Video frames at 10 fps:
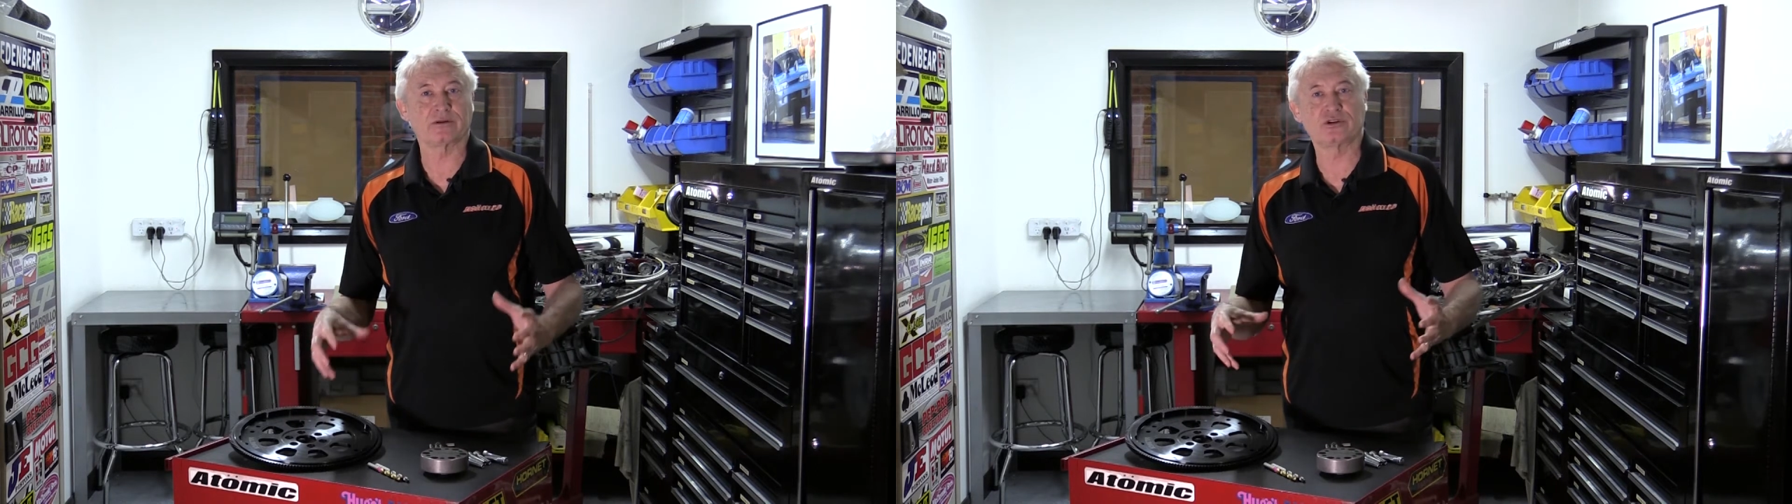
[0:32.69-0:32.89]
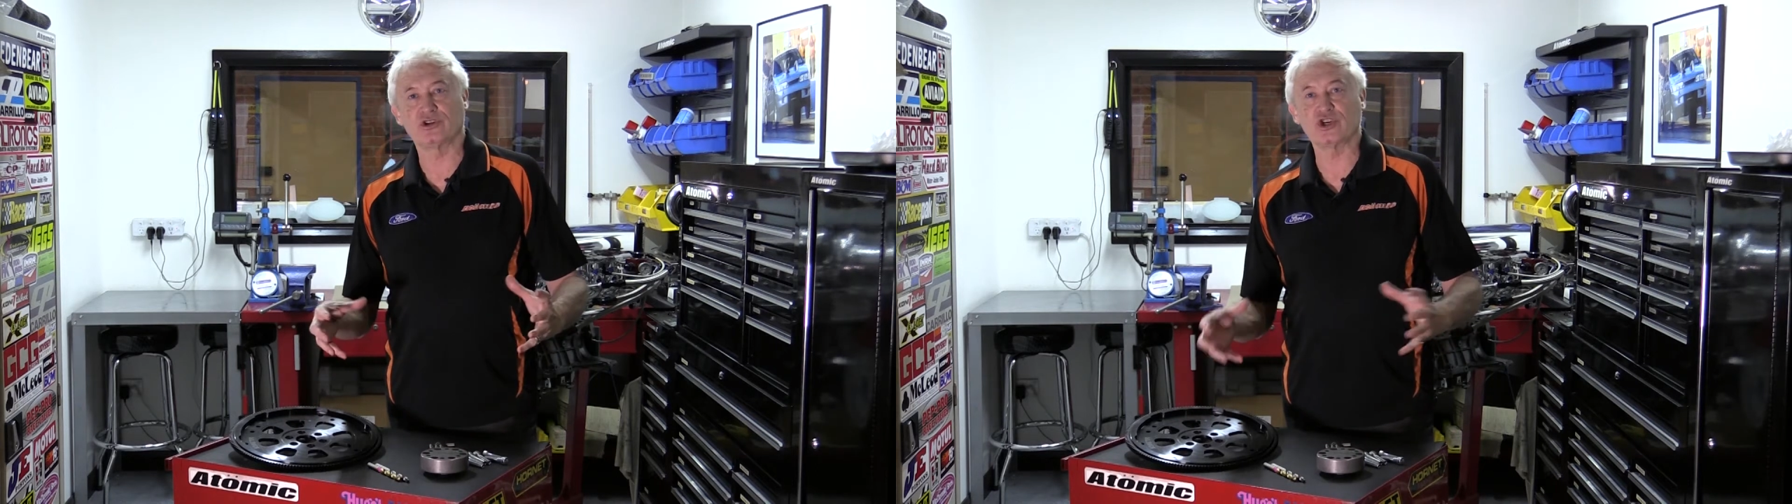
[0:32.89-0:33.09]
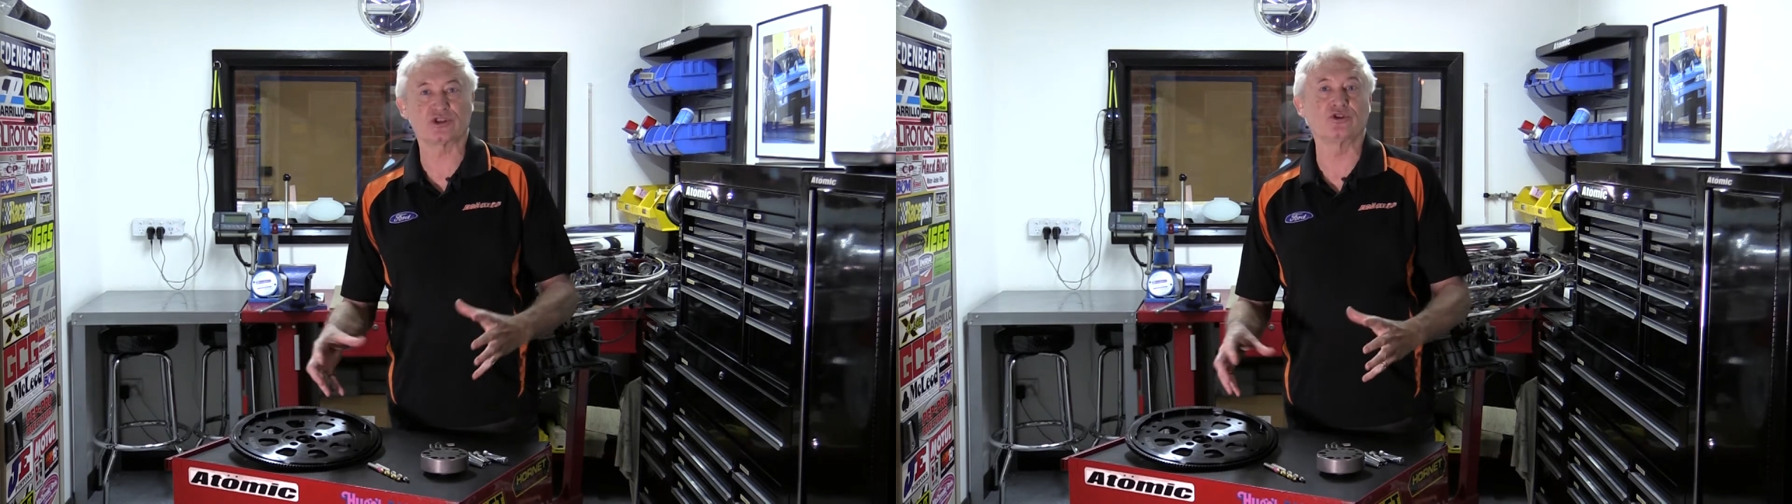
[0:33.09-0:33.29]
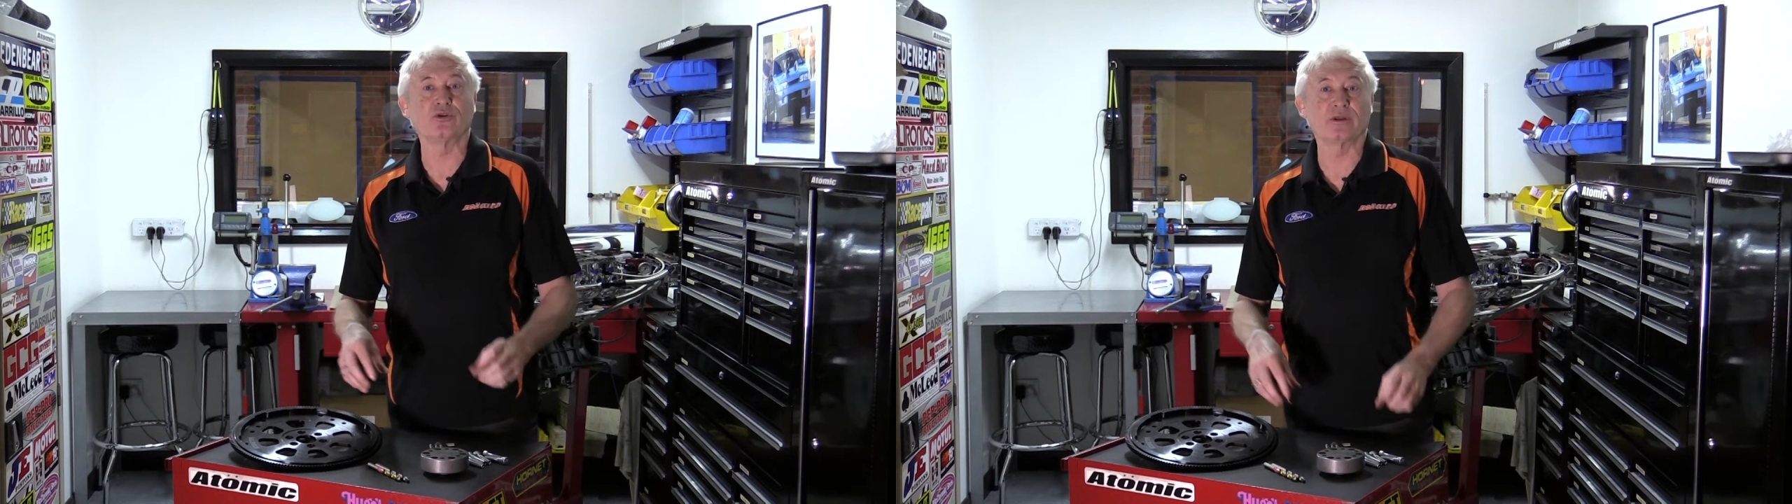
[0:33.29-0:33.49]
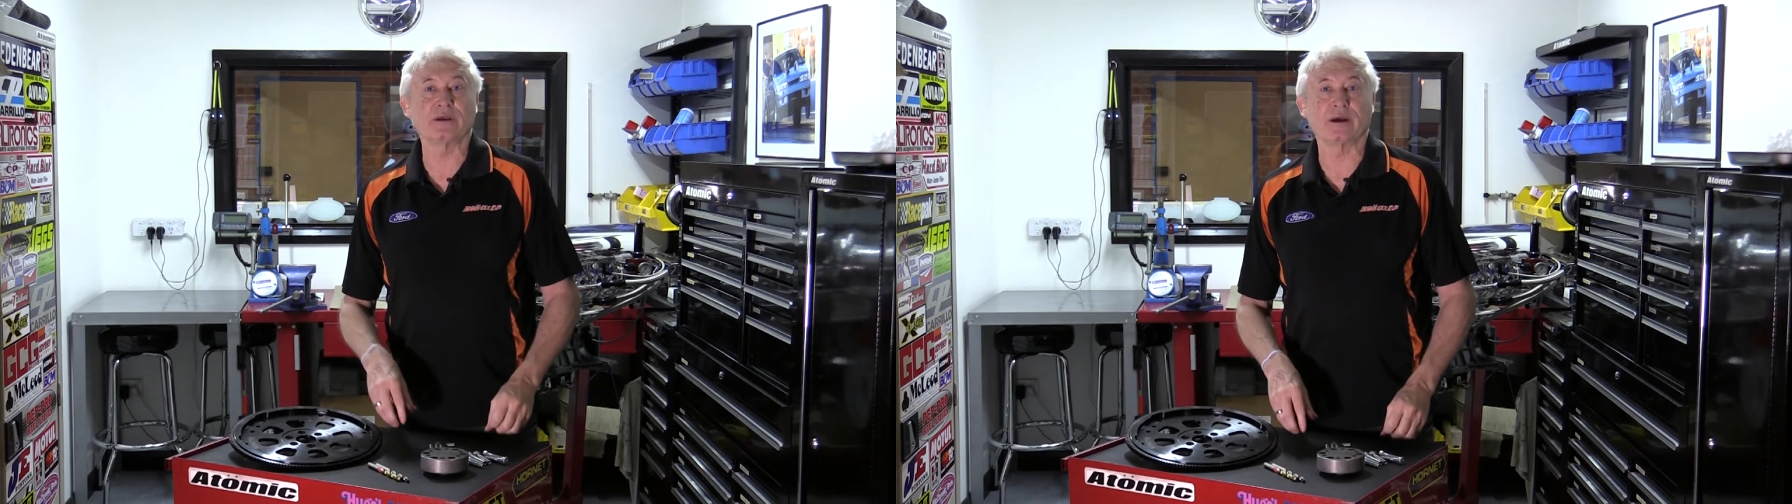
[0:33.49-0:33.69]
to just
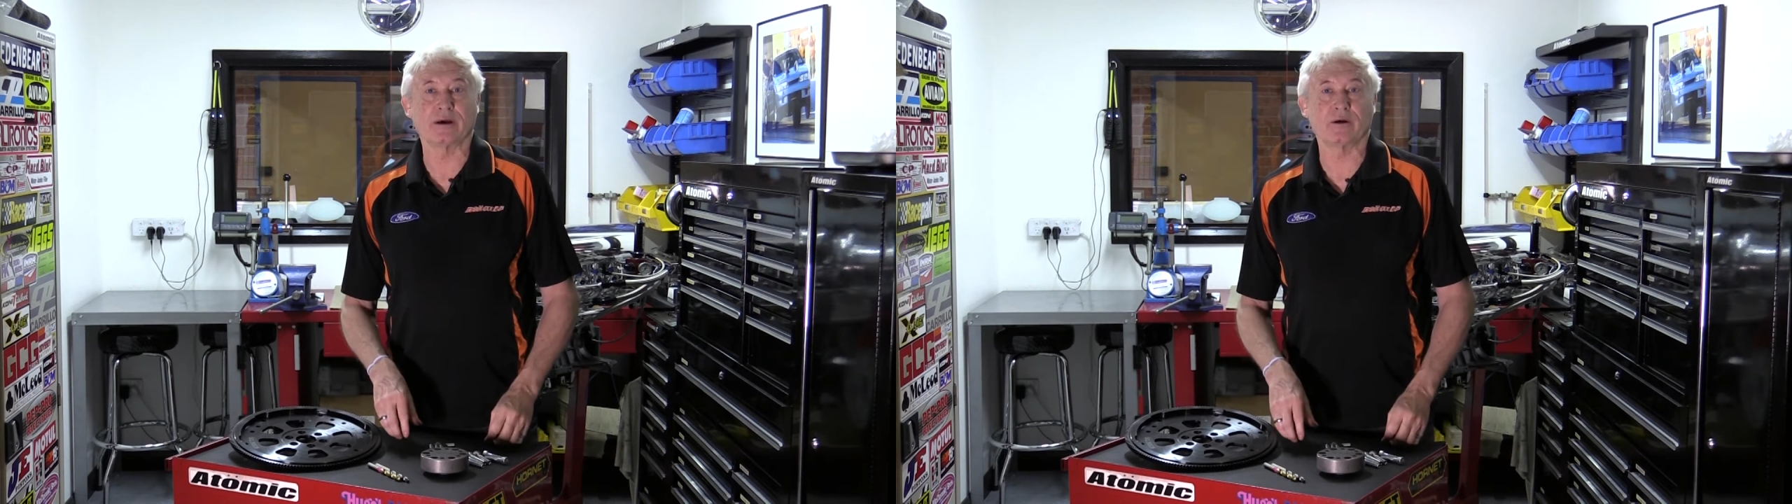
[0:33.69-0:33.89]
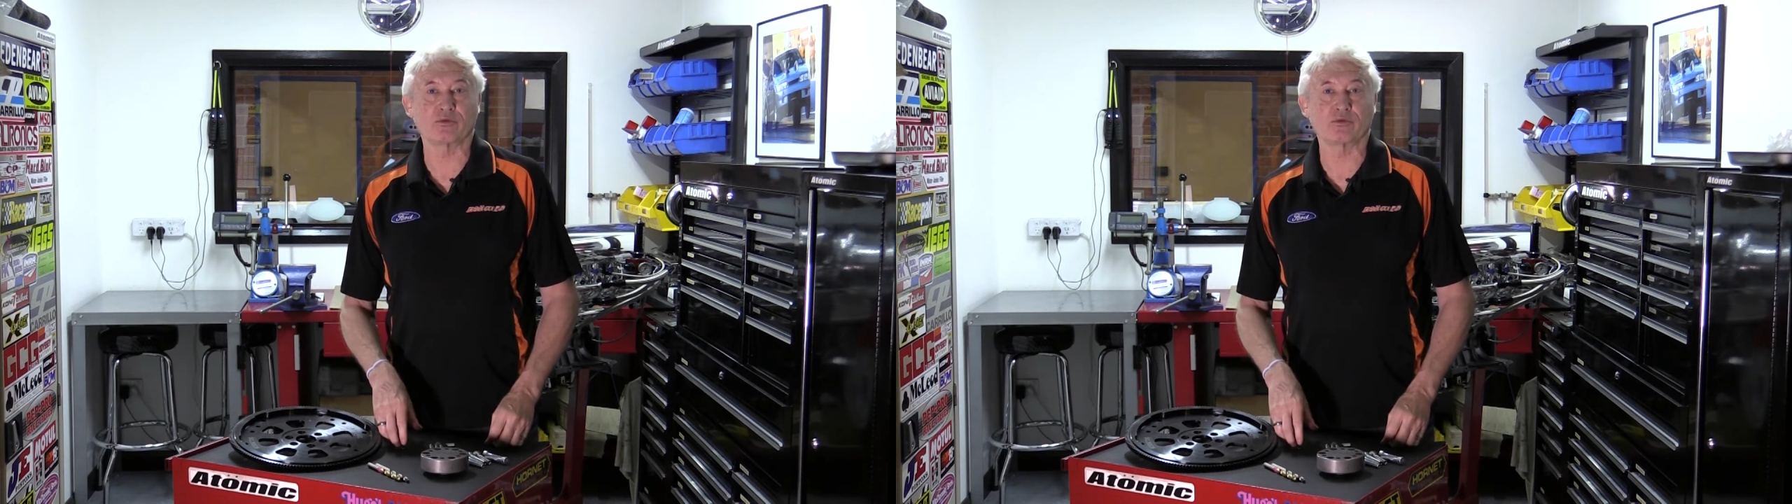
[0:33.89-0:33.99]
do the